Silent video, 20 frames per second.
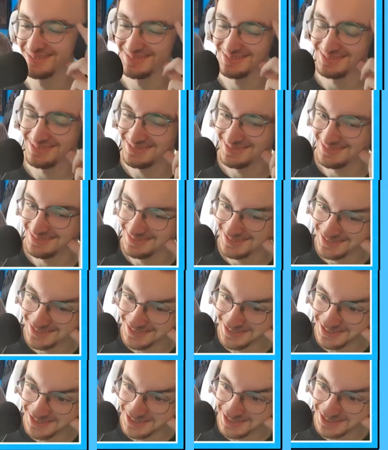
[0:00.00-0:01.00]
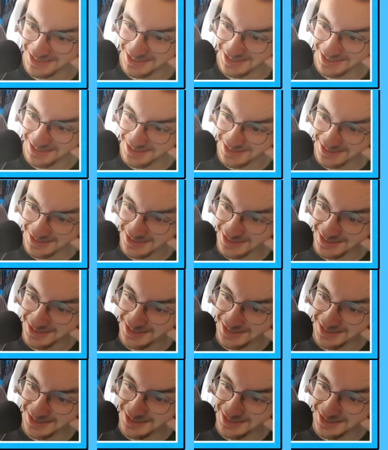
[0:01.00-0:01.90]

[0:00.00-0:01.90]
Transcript: (silence)